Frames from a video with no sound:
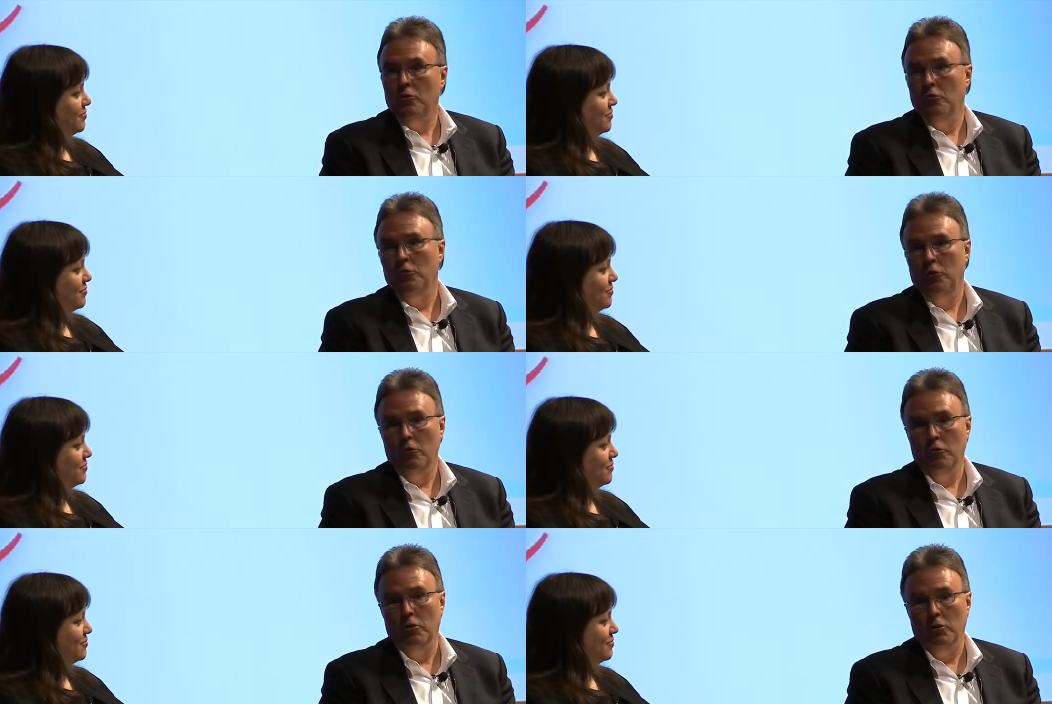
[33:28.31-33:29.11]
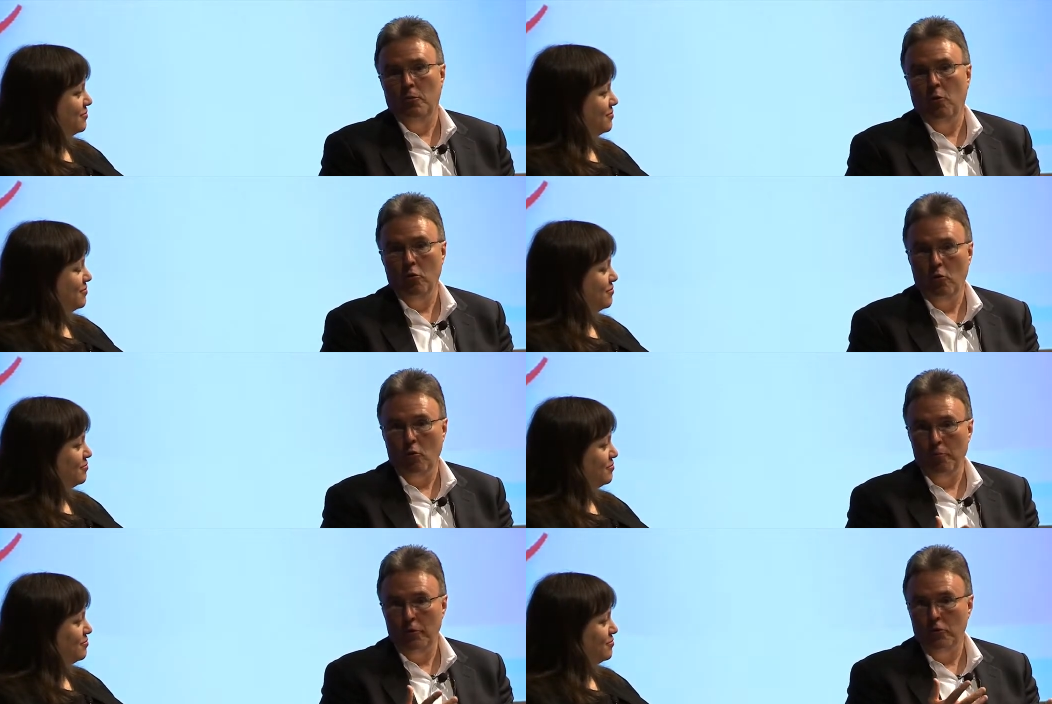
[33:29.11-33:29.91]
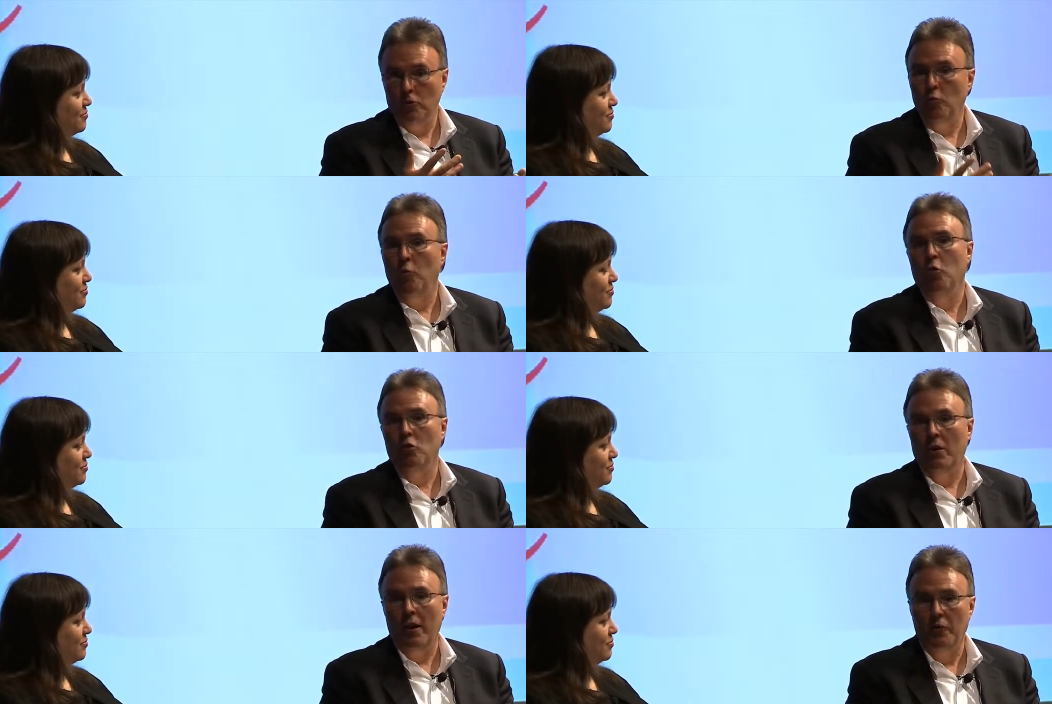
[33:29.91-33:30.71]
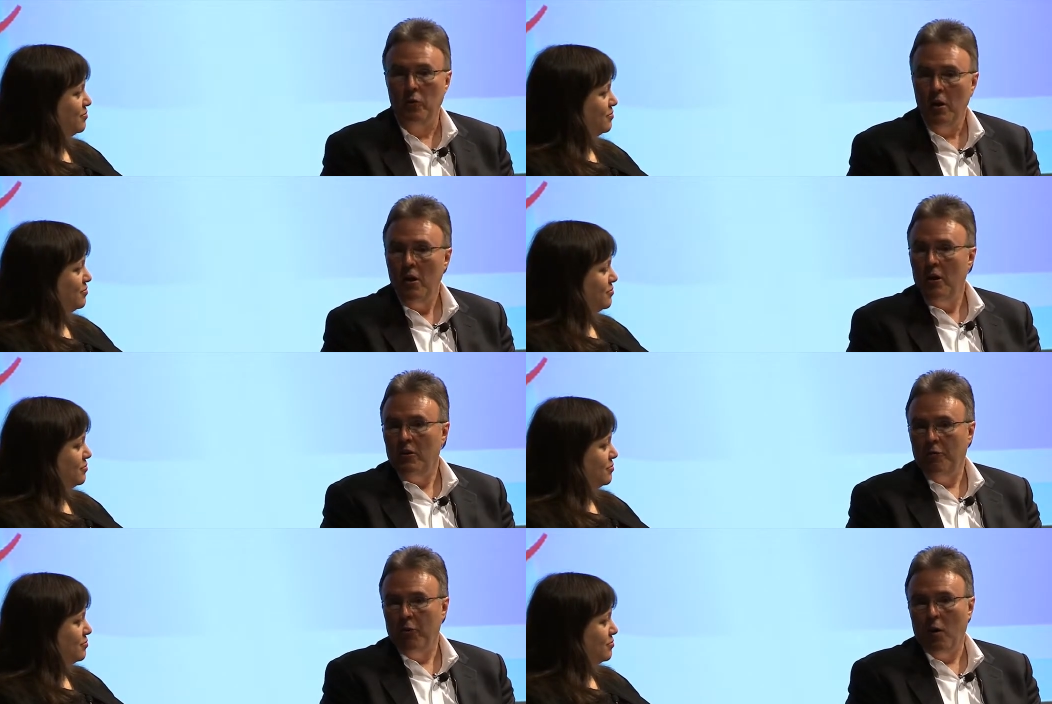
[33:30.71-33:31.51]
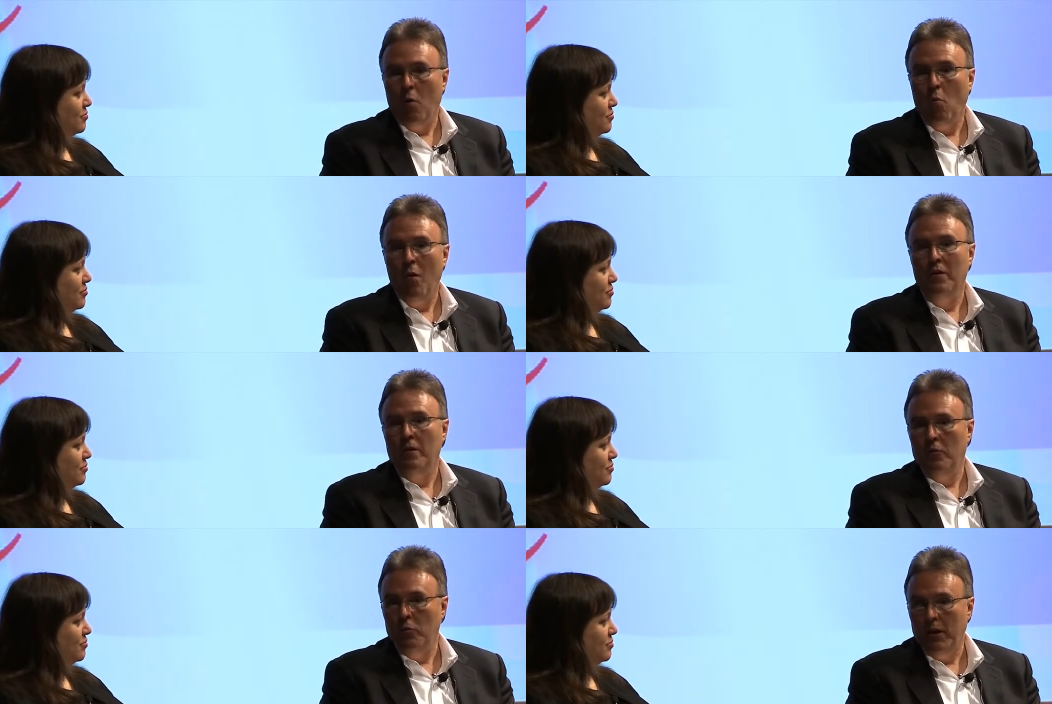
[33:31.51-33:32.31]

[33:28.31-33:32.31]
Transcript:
Speaker 1: So this here is an exploratory piece as we work together to figure out what we